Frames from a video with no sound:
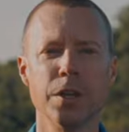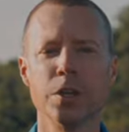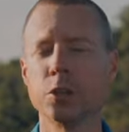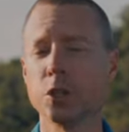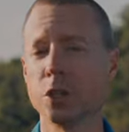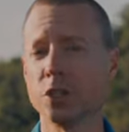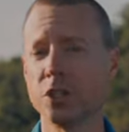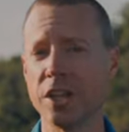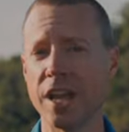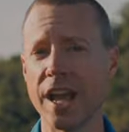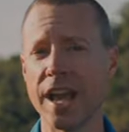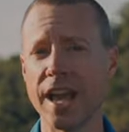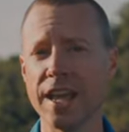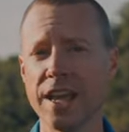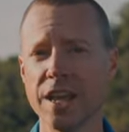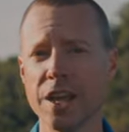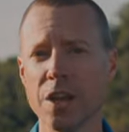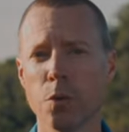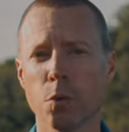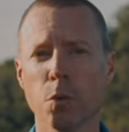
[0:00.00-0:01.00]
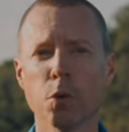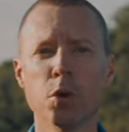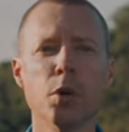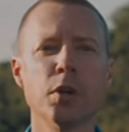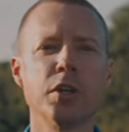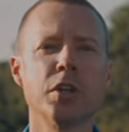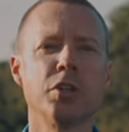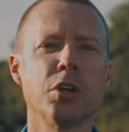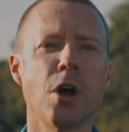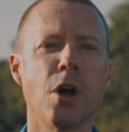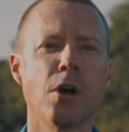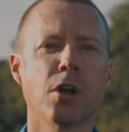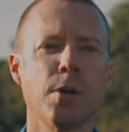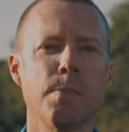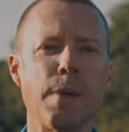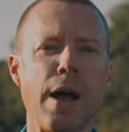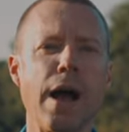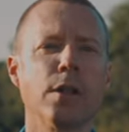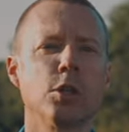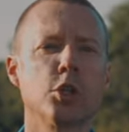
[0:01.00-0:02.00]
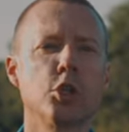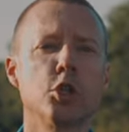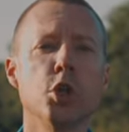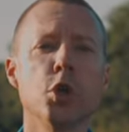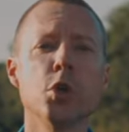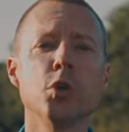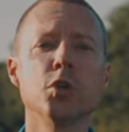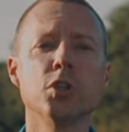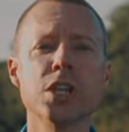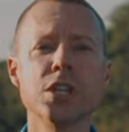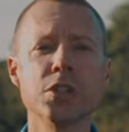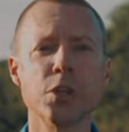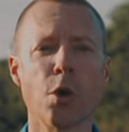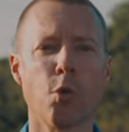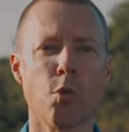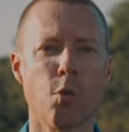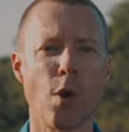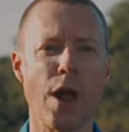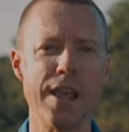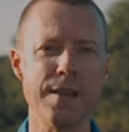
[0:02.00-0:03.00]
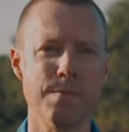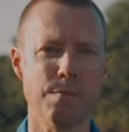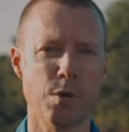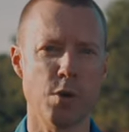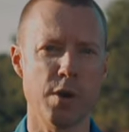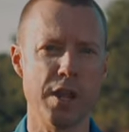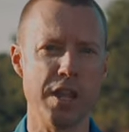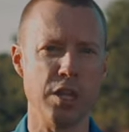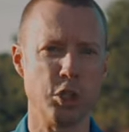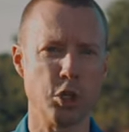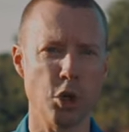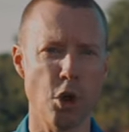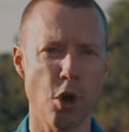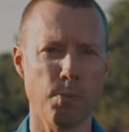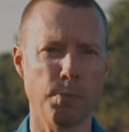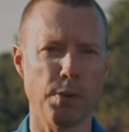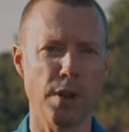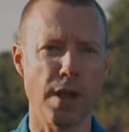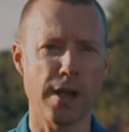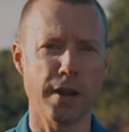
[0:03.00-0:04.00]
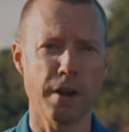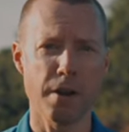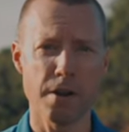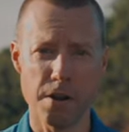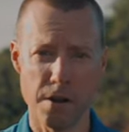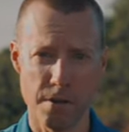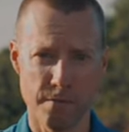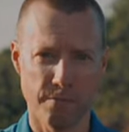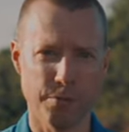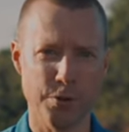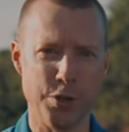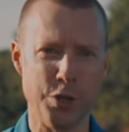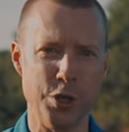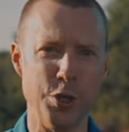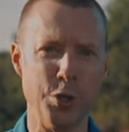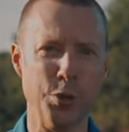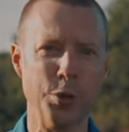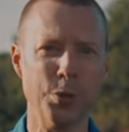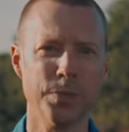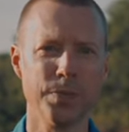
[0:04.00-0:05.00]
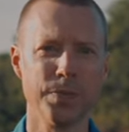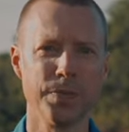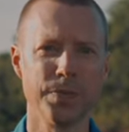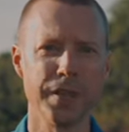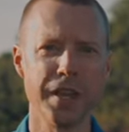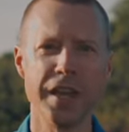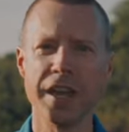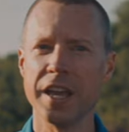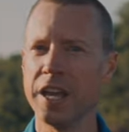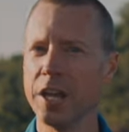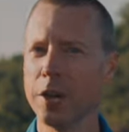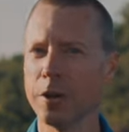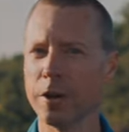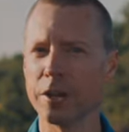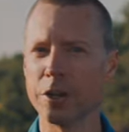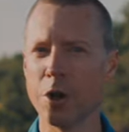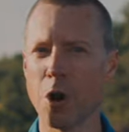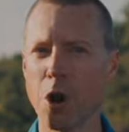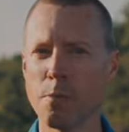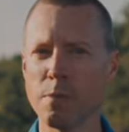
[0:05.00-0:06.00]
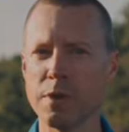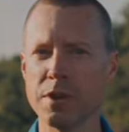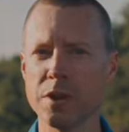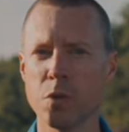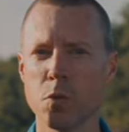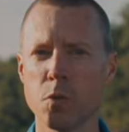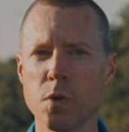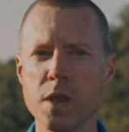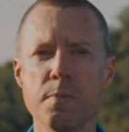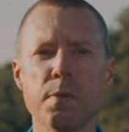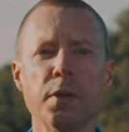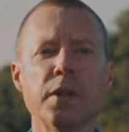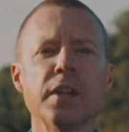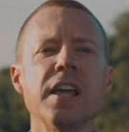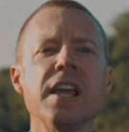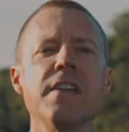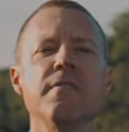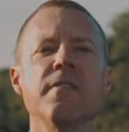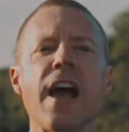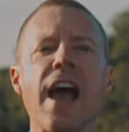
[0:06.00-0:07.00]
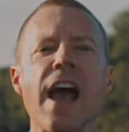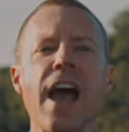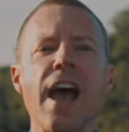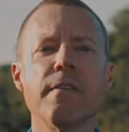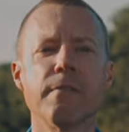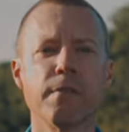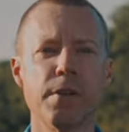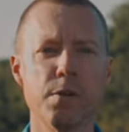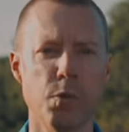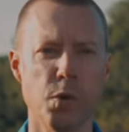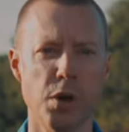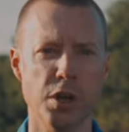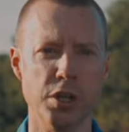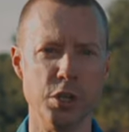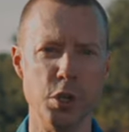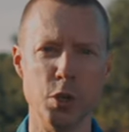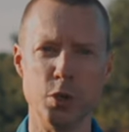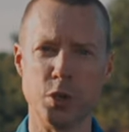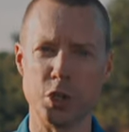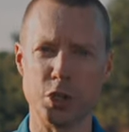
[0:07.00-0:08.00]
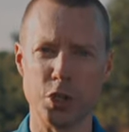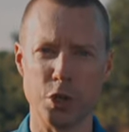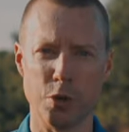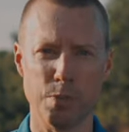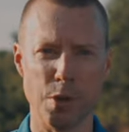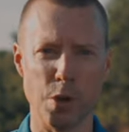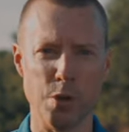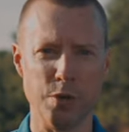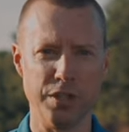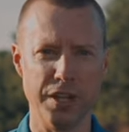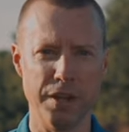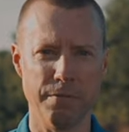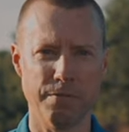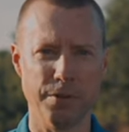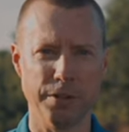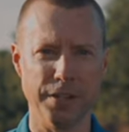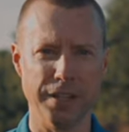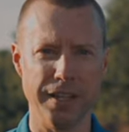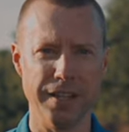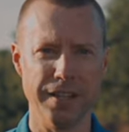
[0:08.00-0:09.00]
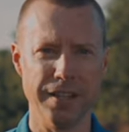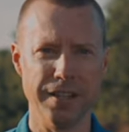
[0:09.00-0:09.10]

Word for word: So today, we're going to talk about choosing the right marine chart plotter for you. Here at Garmin, we believe everyone uses their boat differently.